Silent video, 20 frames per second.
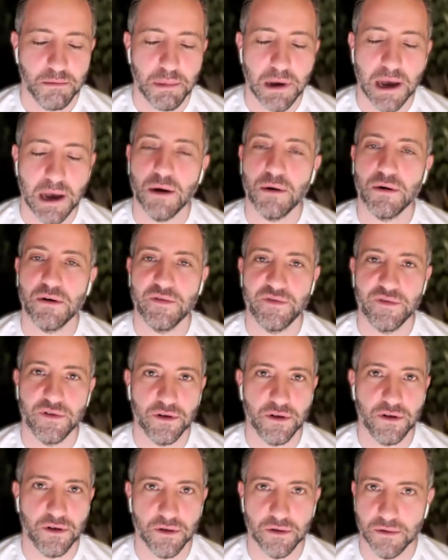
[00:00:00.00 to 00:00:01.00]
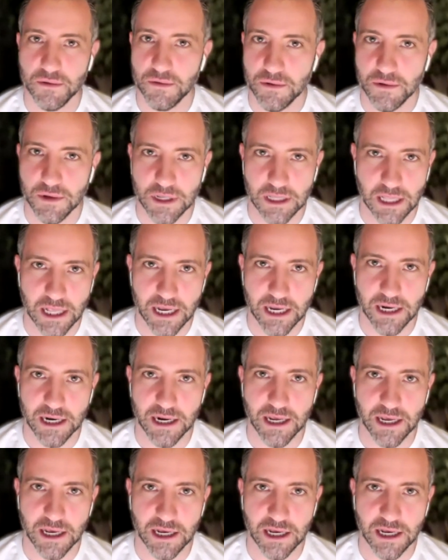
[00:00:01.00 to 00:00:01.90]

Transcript: powerful enlightening